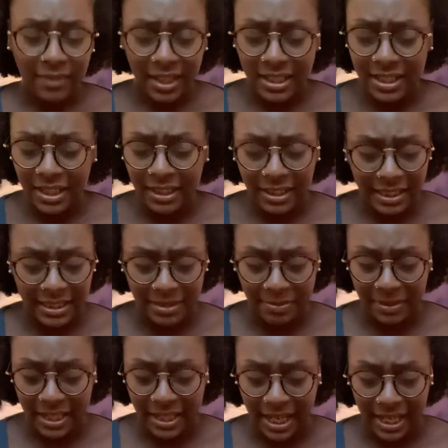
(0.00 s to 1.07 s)
Nothing has
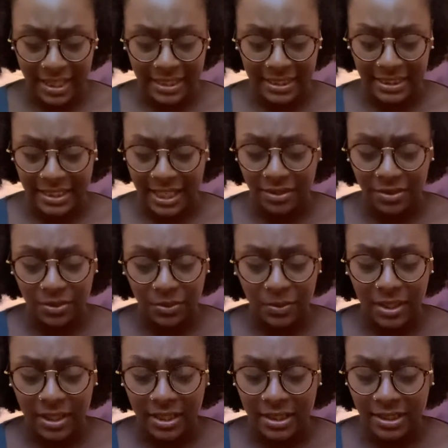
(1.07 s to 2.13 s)
been handed down to
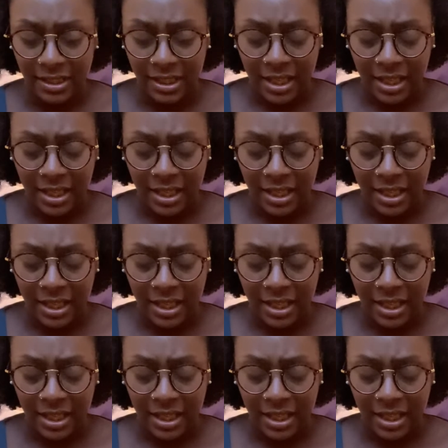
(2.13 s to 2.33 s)
us.